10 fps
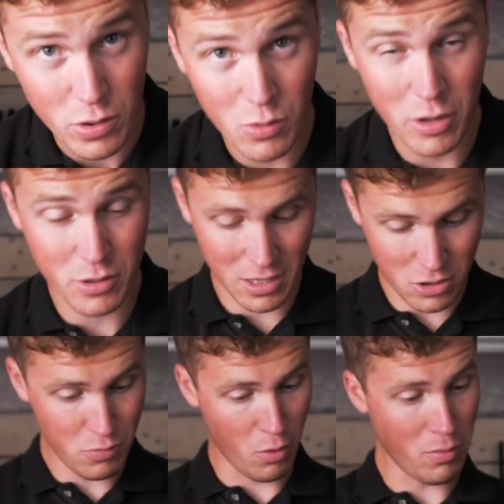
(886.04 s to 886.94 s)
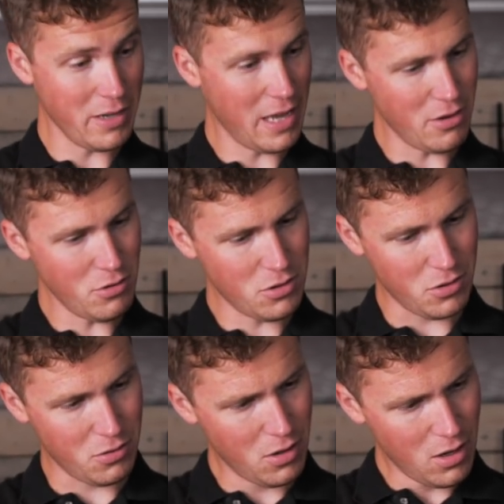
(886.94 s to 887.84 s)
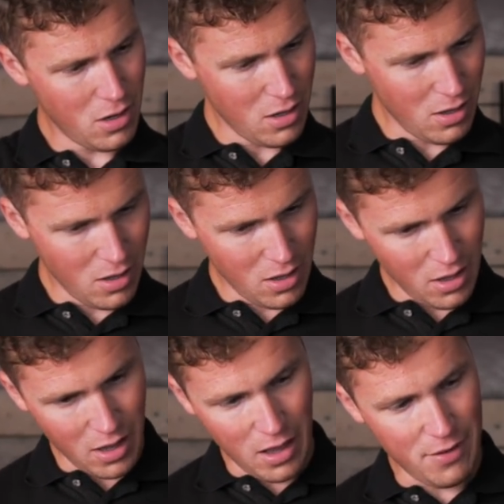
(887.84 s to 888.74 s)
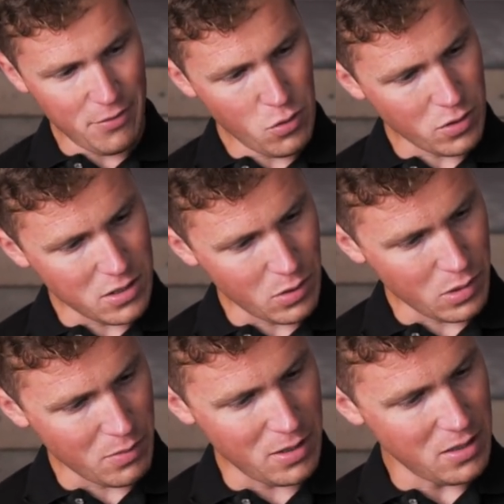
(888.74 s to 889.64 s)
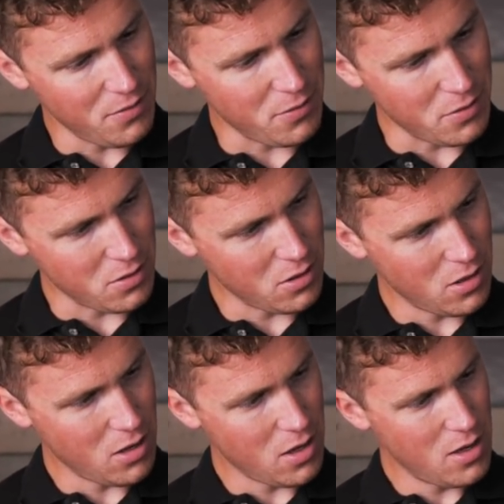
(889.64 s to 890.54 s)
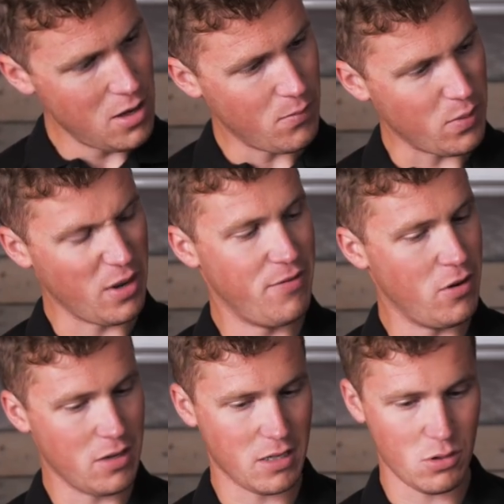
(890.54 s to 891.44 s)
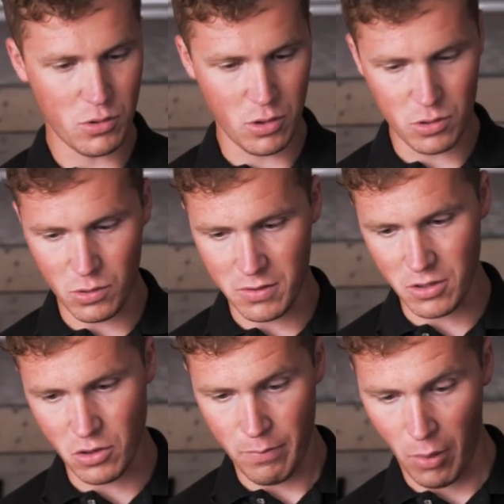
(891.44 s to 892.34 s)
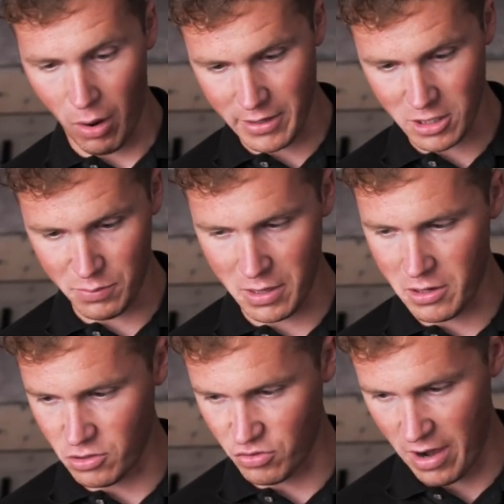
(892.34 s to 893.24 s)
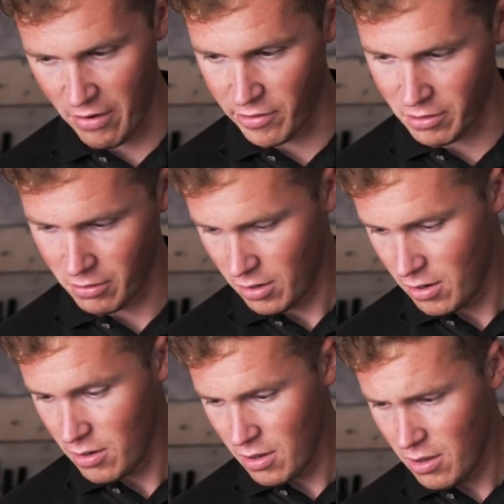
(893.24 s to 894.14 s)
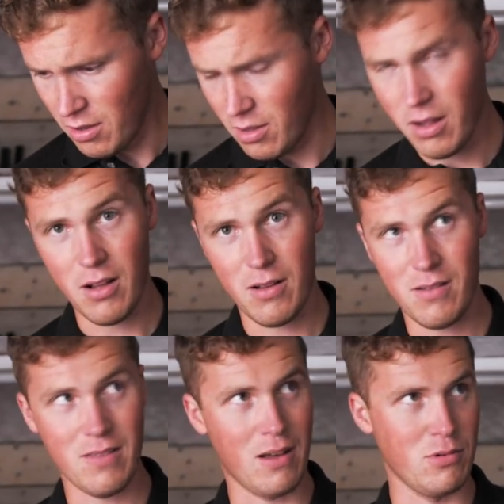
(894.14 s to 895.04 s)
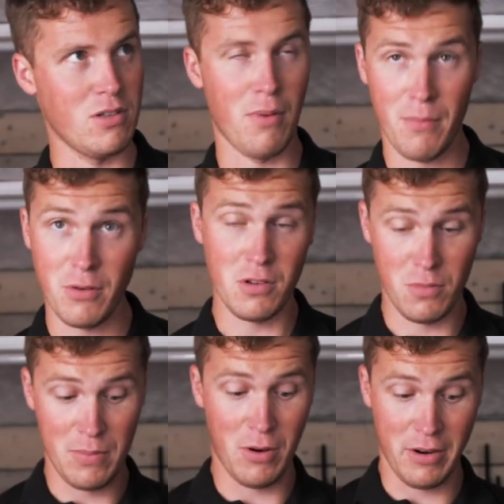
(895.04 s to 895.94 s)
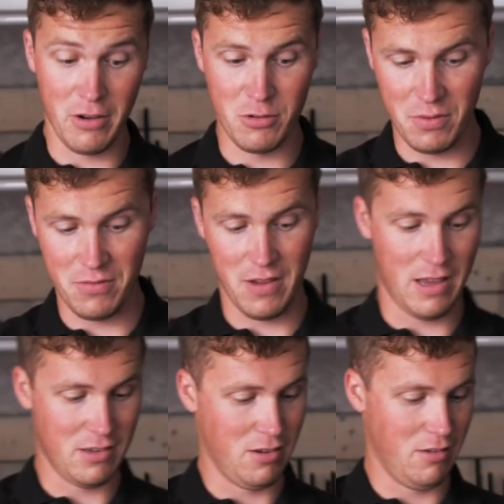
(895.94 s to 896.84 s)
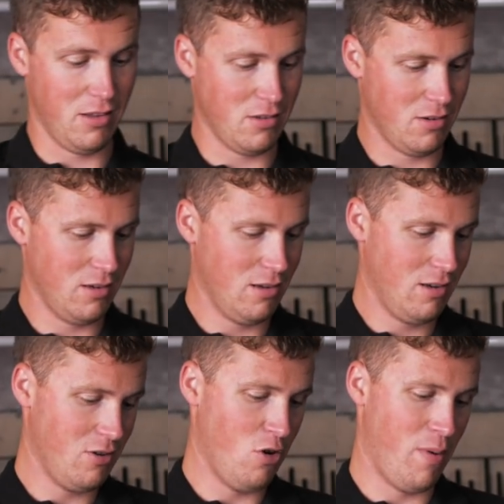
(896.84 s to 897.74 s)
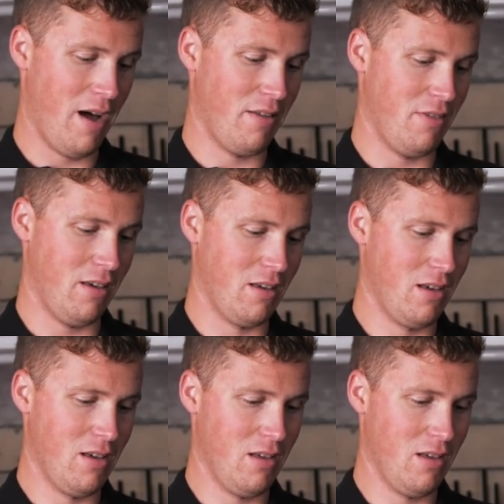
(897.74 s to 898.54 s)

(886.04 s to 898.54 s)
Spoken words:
it's one of those things you'd probably get used to if you wanted something a bit different. But I feel like it's also the sort of gun you'd buy just to be contrarian. That would sum up most of the people I know, to be fair, so that's no bad thing.